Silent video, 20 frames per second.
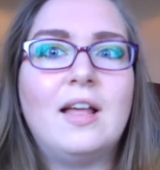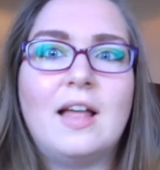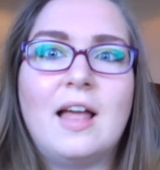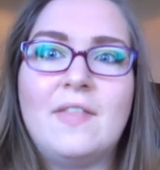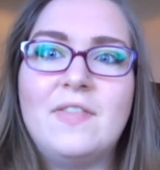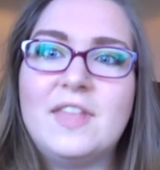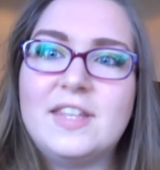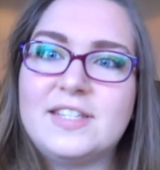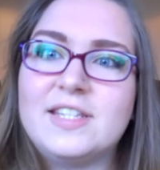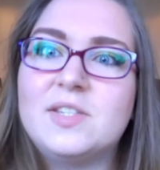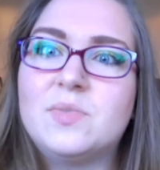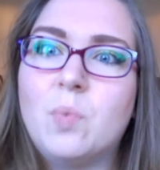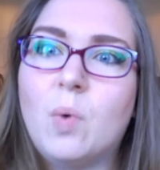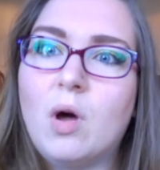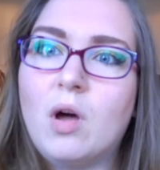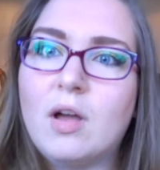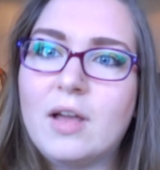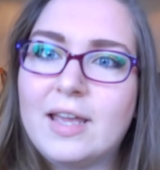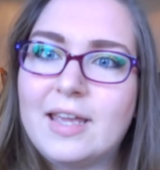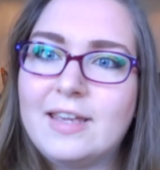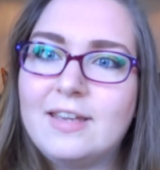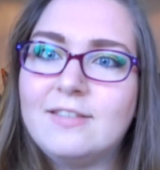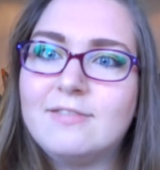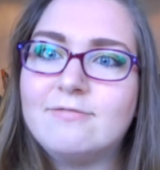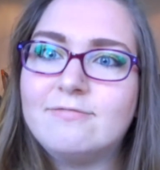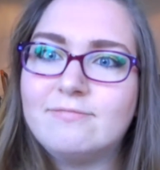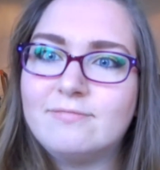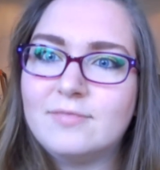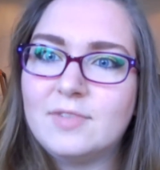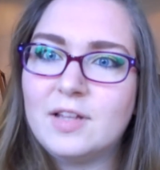And this is why,
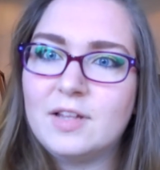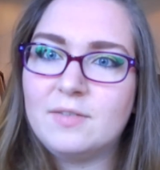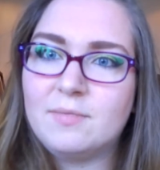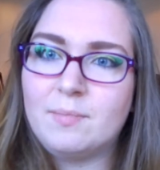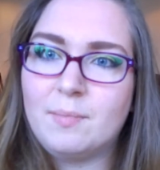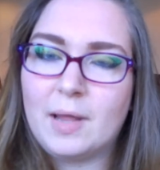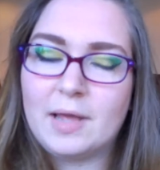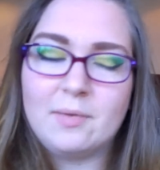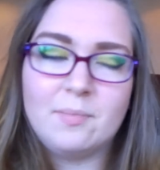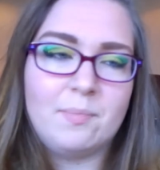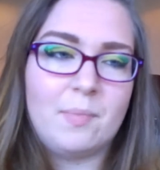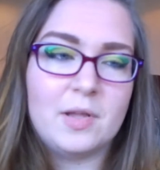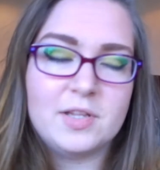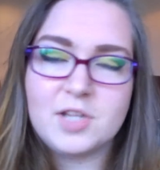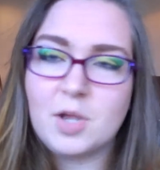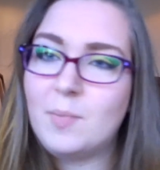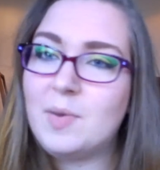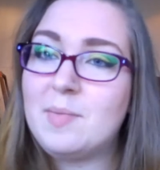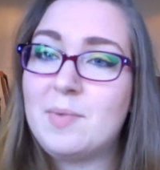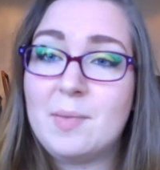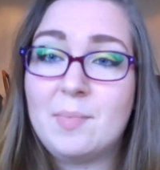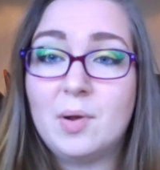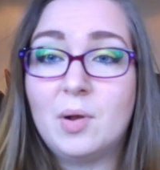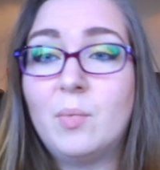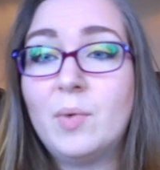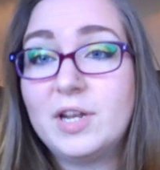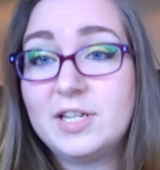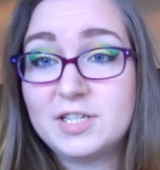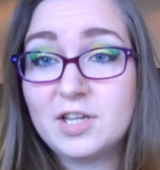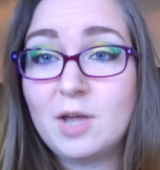like, so many people
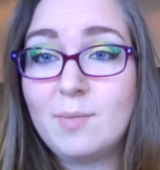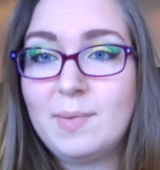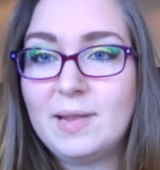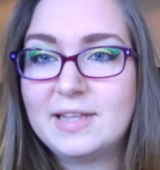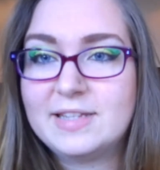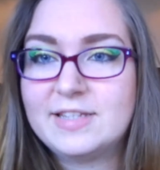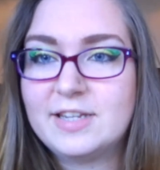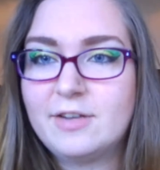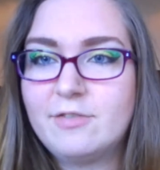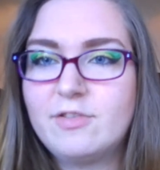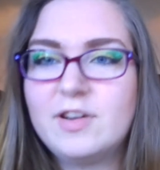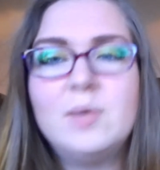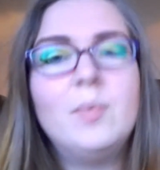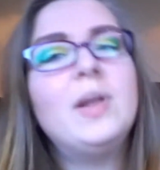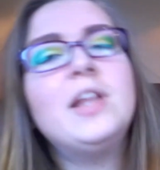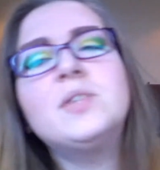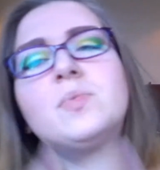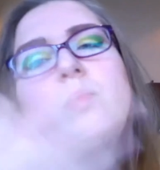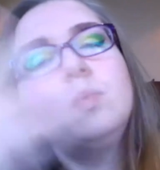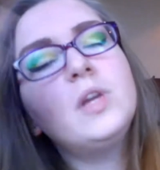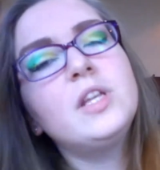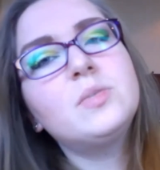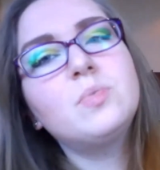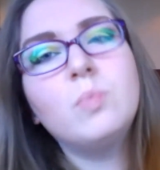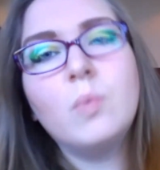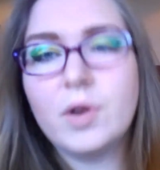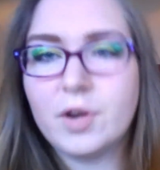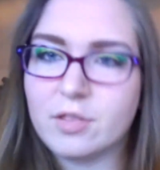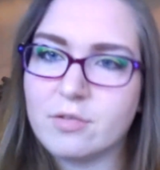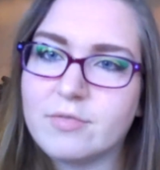are wanting to go plastic free. Well, it's
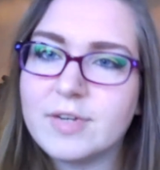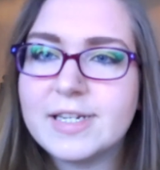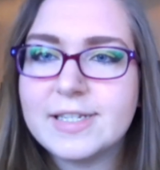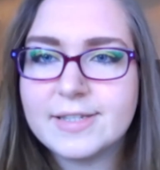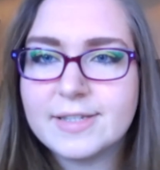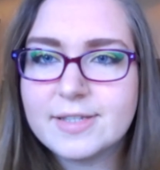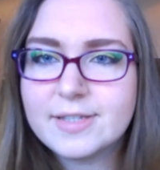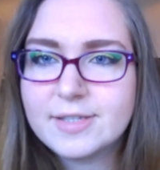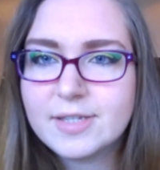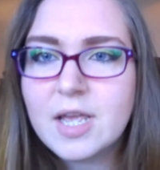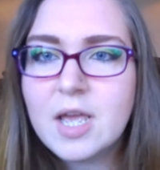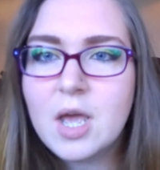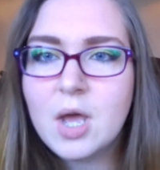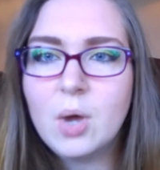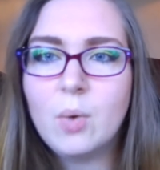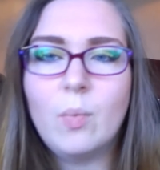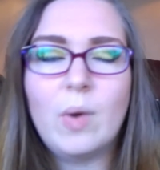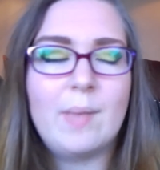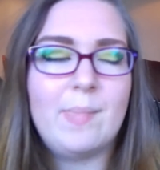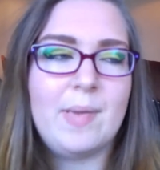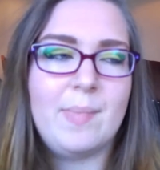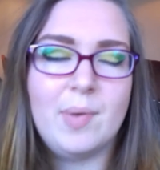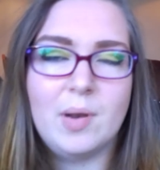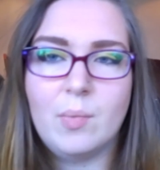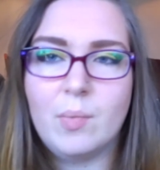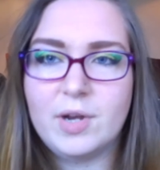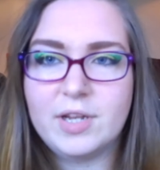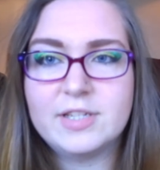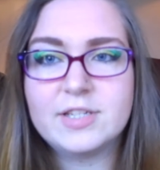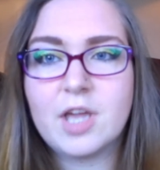one of the reasons why people
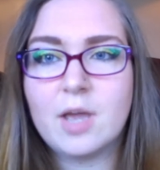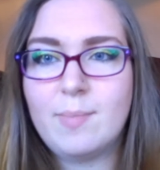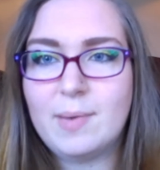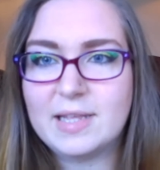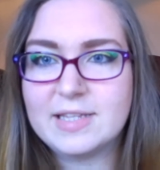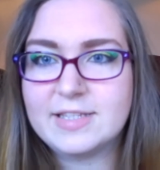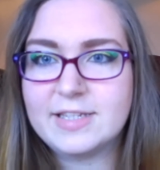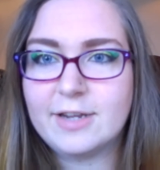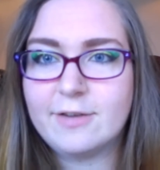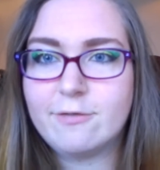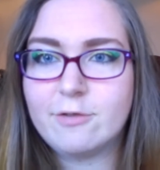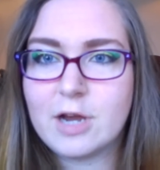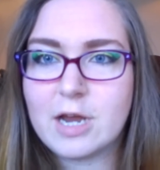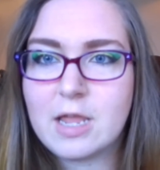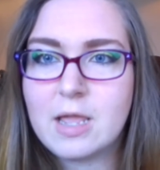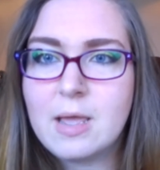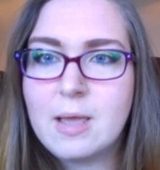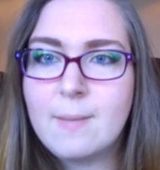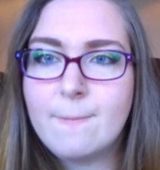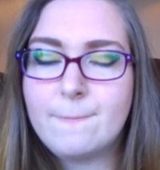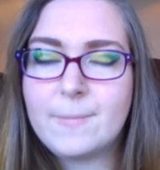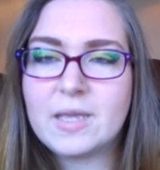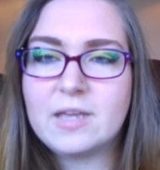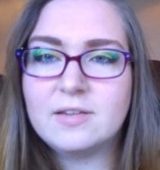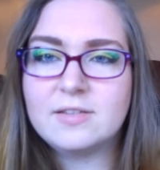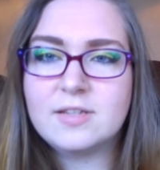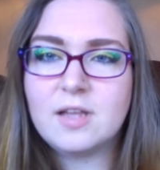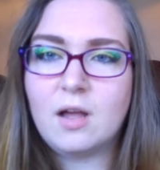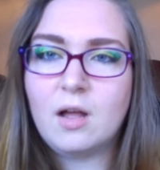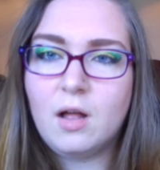are wanting to go plastic free,
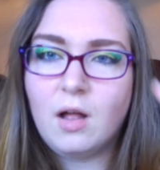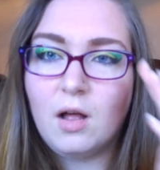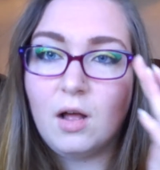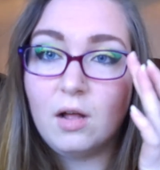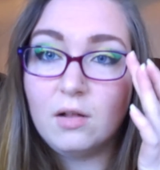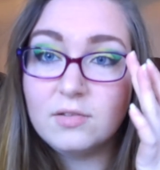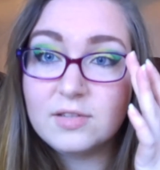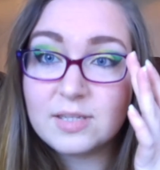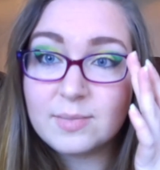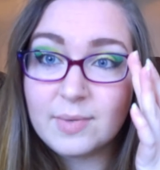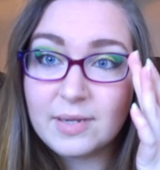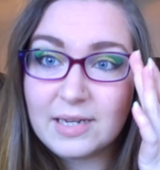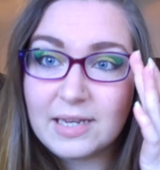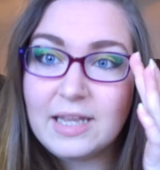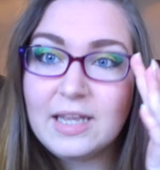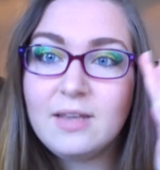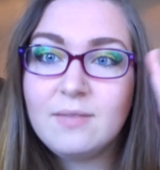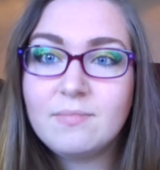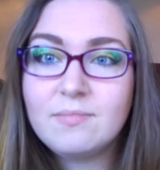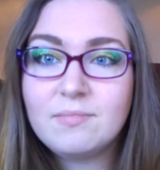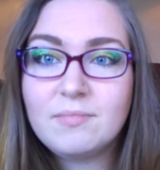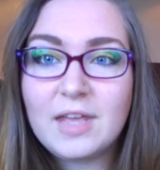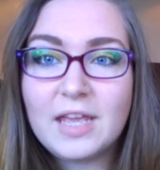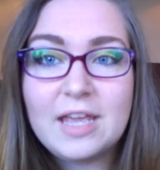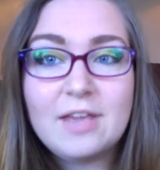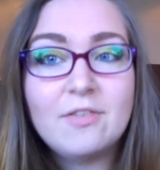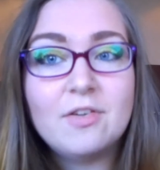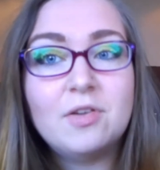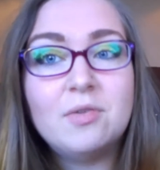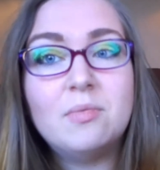because ultimately,
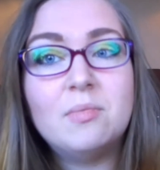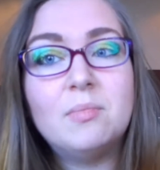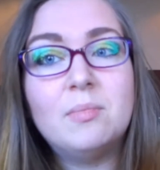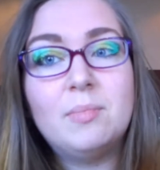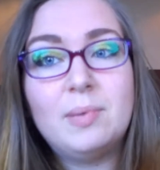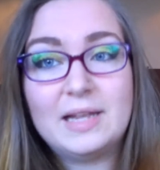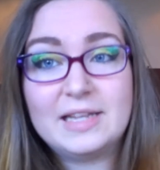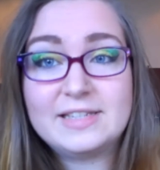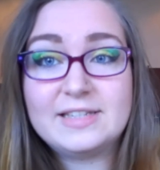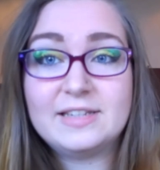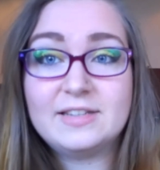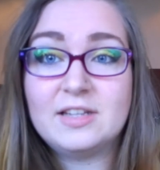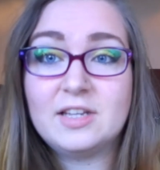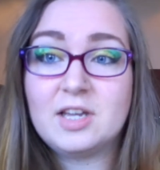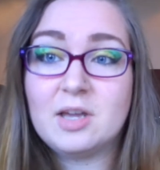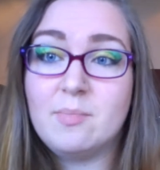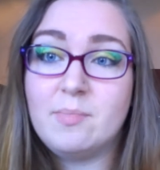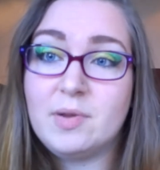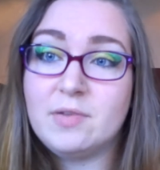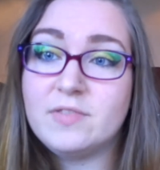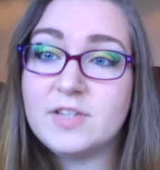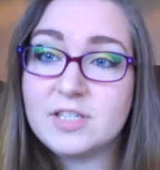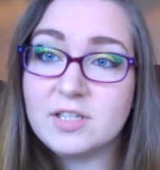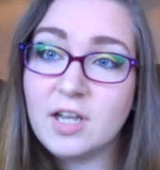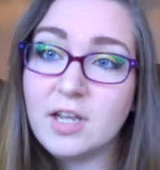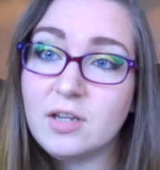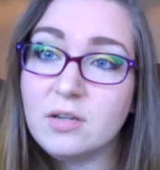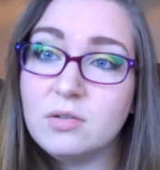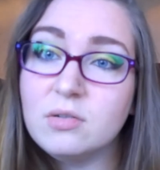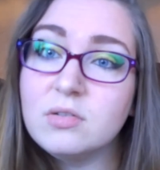even plastic that can be
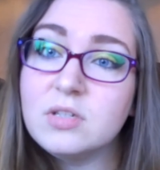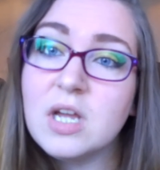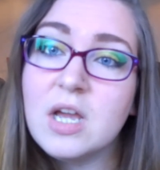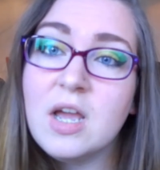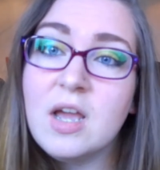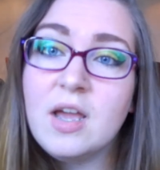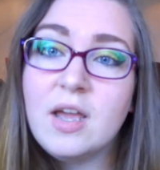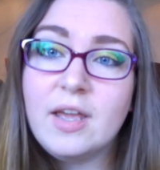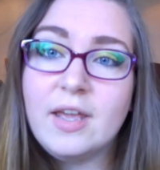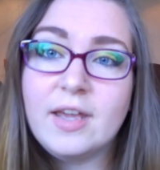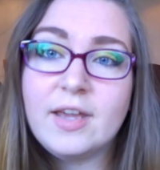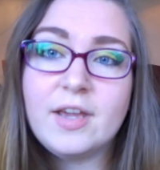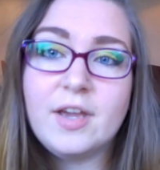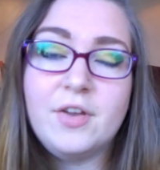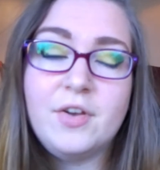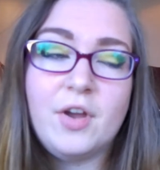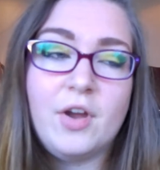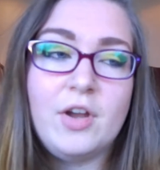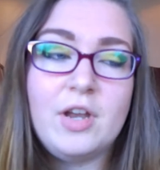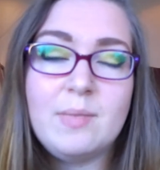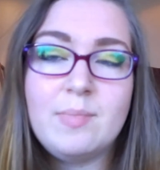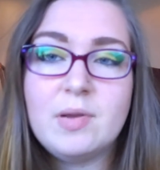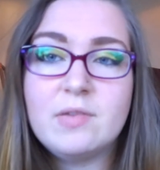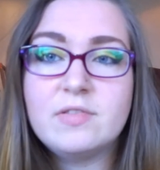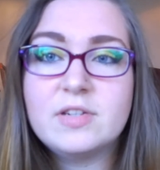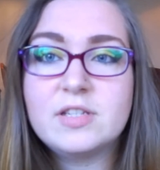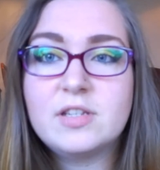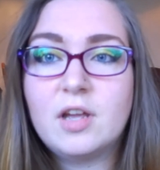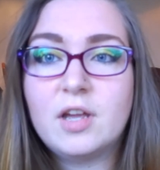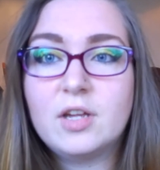recycled, it can only be
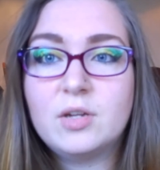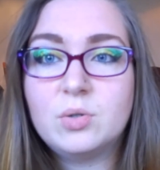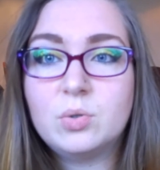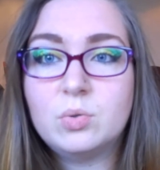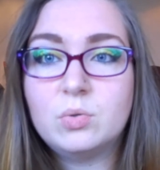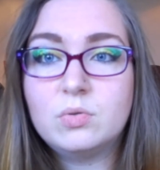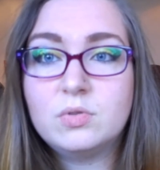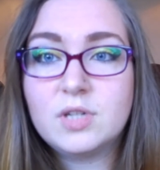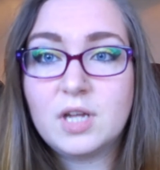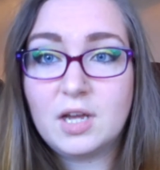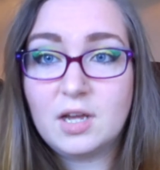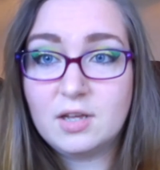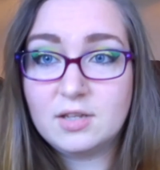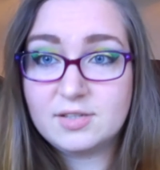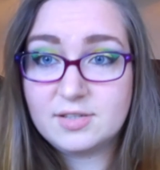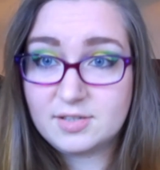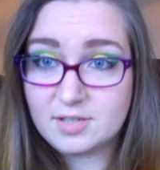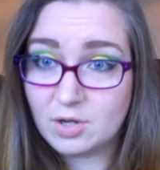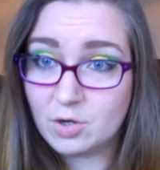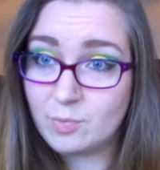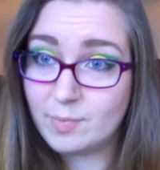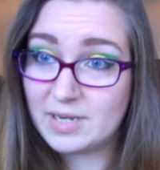recycled so